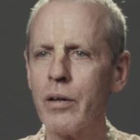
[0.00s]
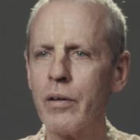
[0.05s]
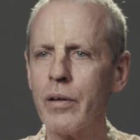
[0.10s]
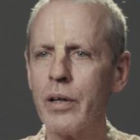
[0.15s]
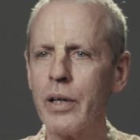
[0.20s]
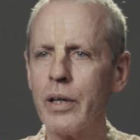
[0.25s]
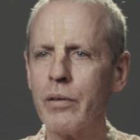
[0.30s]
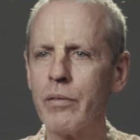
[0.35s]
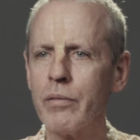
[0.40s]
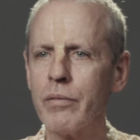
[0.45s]

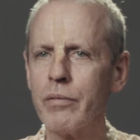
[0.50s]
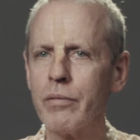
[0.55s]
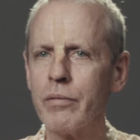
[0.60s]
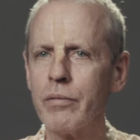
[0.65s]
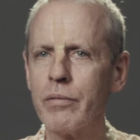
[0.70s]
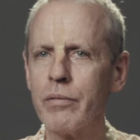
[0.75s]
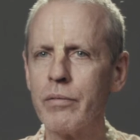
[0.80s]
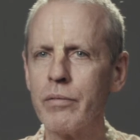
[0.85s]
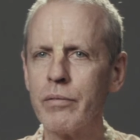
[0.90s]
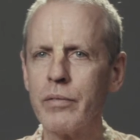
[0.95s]
Right.
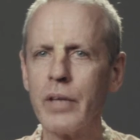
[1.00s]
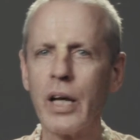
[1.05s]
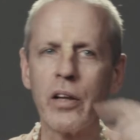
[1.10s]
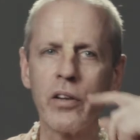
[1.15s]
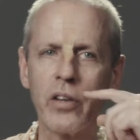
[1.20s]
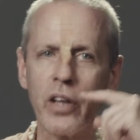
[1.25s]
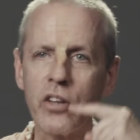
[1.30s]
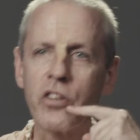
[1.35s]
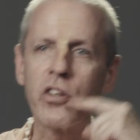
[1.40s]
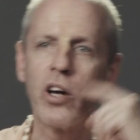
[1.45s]
The,
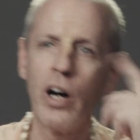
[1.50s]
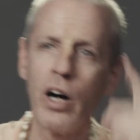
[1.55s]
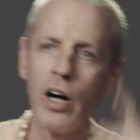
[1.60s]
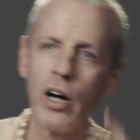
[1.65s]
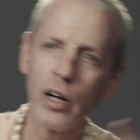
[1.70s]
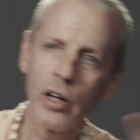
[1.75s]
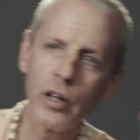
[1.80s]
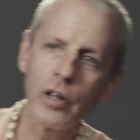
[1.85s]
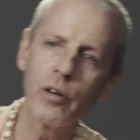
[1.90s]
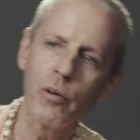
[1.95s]
the
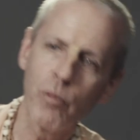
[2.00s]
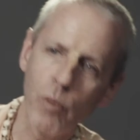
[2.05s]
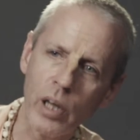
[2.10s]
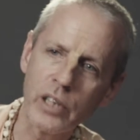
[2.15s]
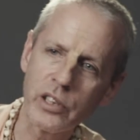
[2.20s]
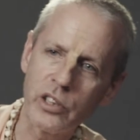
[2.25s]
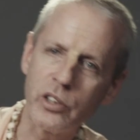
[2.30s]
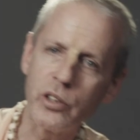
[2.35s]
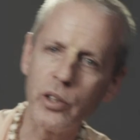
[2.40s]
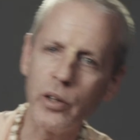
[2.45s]
tongue
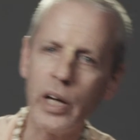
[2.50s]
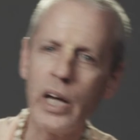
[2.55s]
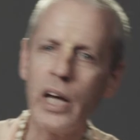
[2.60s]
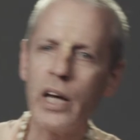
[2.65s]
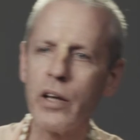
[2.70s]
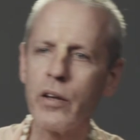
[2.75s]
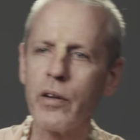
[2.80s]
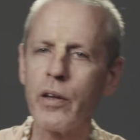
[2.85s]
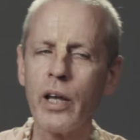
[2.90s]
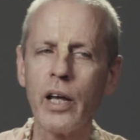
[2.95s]
wants to
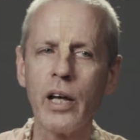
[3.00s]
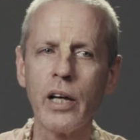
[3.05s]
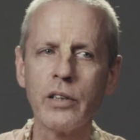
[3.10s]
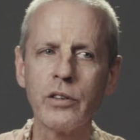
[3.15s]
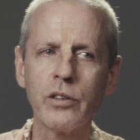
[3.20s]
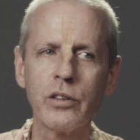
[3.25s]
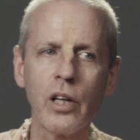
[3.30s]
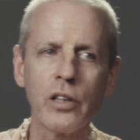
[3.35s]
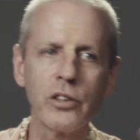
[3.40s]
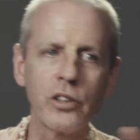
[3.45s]
eat
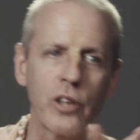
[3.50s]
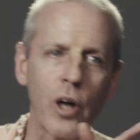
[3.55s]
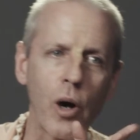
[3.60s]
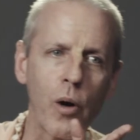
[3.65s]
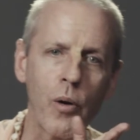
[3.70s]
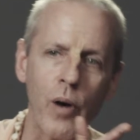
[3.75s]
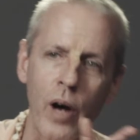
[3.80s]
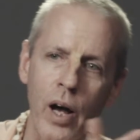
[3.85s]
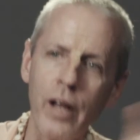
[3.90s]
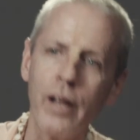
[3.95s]
this,
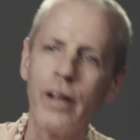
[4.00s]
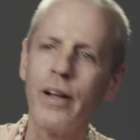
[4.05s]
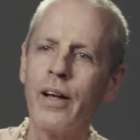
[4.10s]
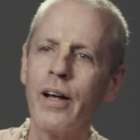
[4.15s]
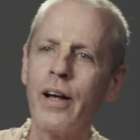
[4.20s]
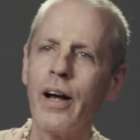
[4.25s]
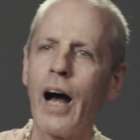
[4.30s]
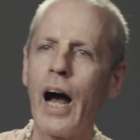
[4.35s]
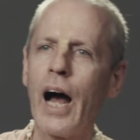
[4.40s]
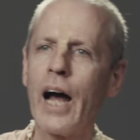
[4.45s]
so
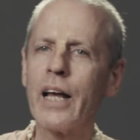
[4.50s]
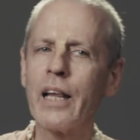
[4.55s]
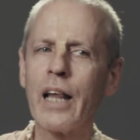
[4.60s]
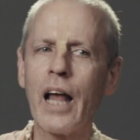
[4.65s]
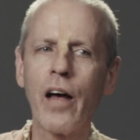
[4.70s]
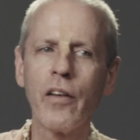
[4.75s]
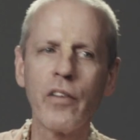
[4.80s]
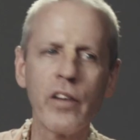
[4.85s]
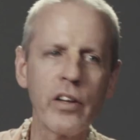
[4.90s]
I allow